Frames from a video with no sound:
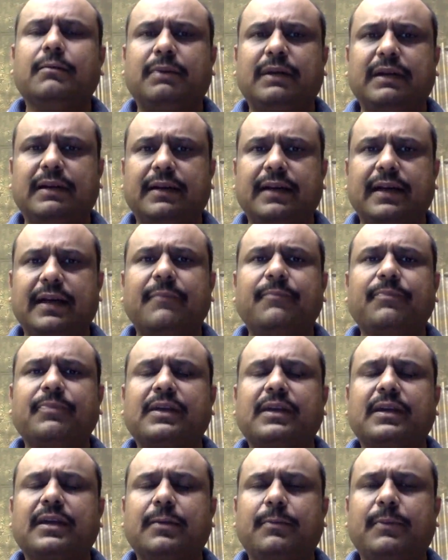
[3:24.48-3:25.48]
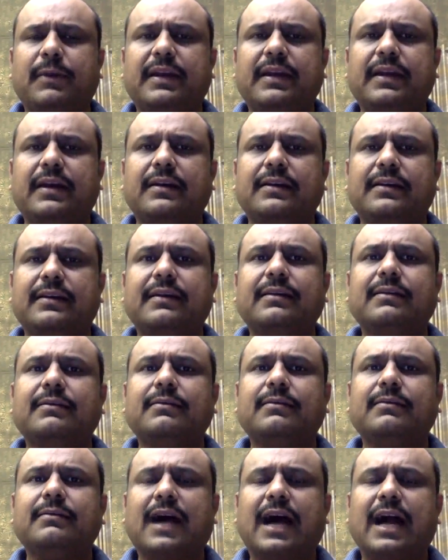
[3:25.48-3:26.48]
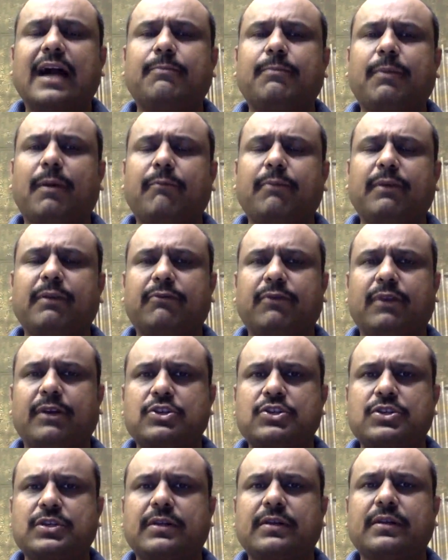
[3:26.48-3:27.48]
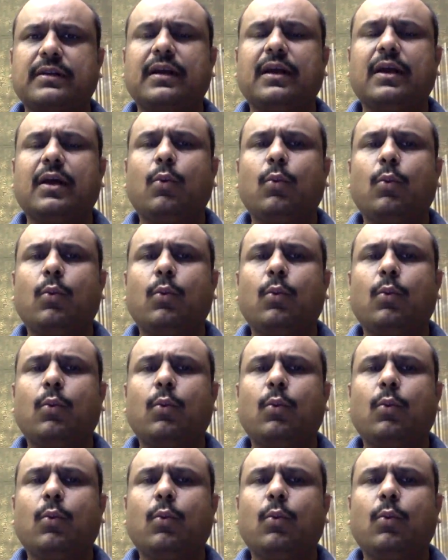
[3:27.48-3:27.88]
per day, depending on the heart pumping function.